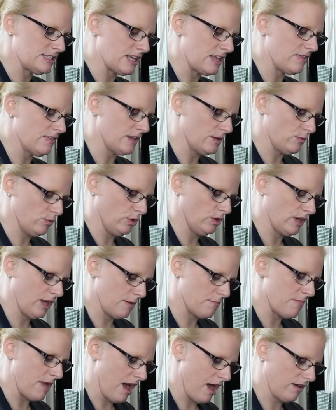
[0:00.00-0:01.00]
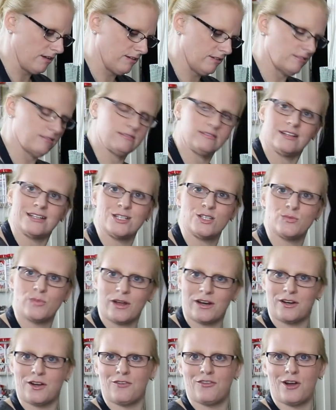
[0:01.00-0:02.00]
and then we'll come back and spread
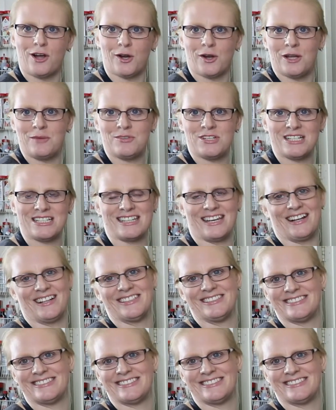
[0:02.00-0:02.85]
it over our cream cheese layer.